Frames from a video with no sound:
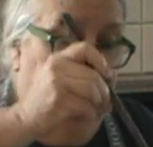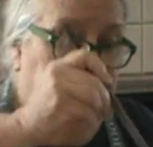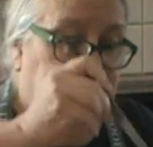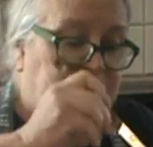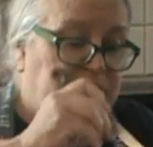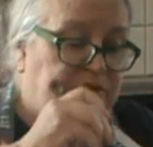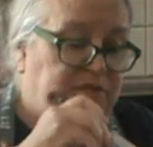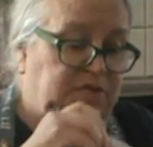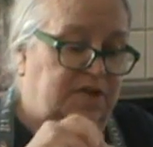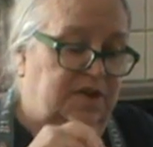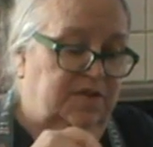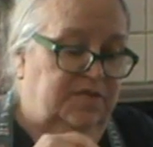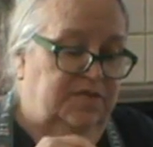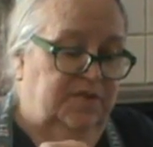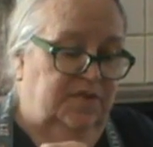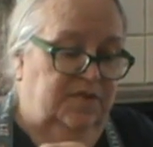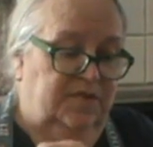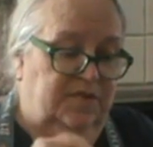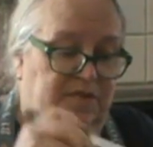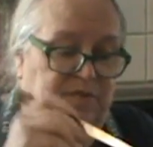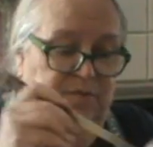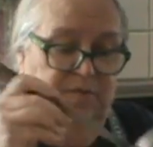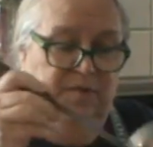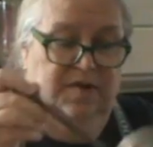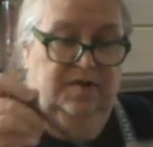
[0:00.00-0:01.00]
I'm just gonna fill
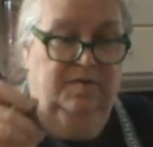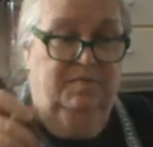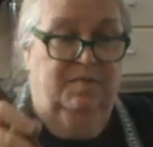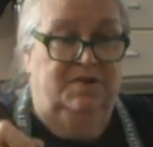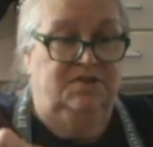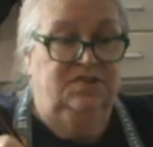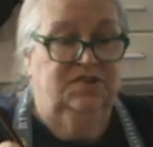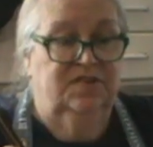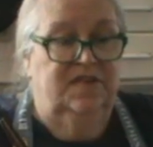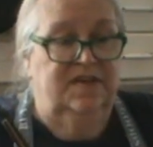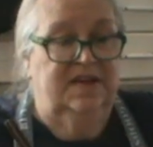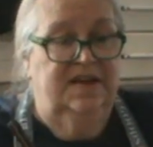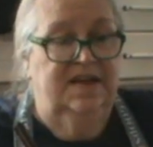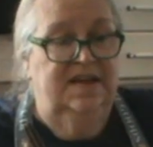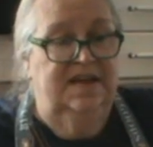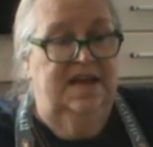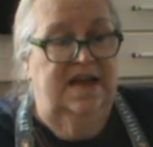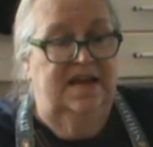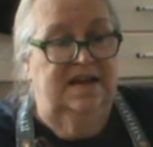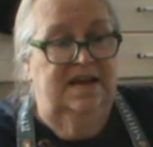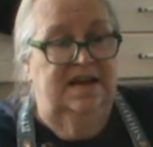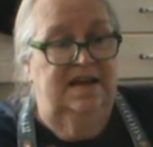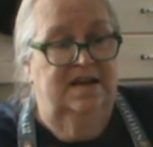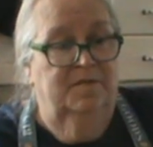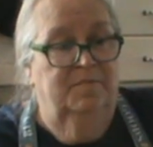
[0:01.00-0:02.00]
this one as much as I can
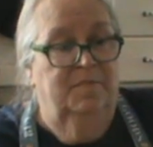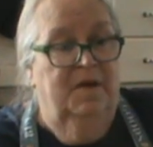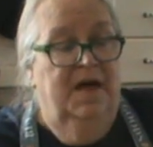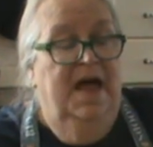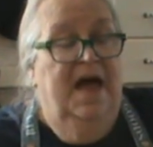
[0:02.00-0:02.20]
get in.